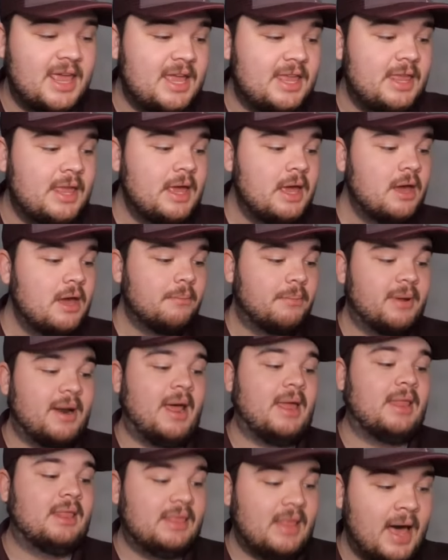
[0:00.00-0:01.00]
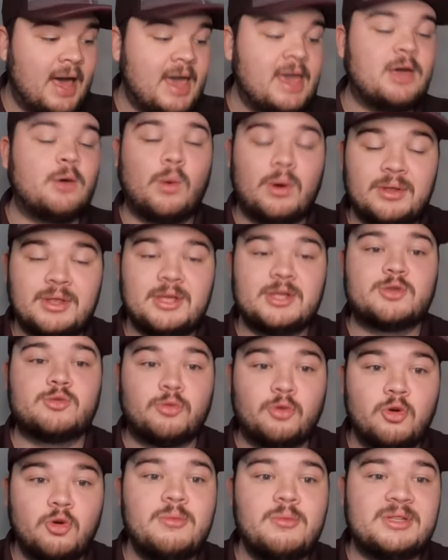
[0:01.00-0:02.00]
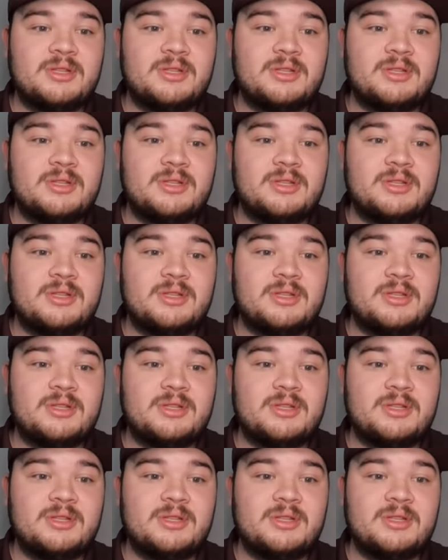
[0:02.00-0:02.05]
end, but I like where this room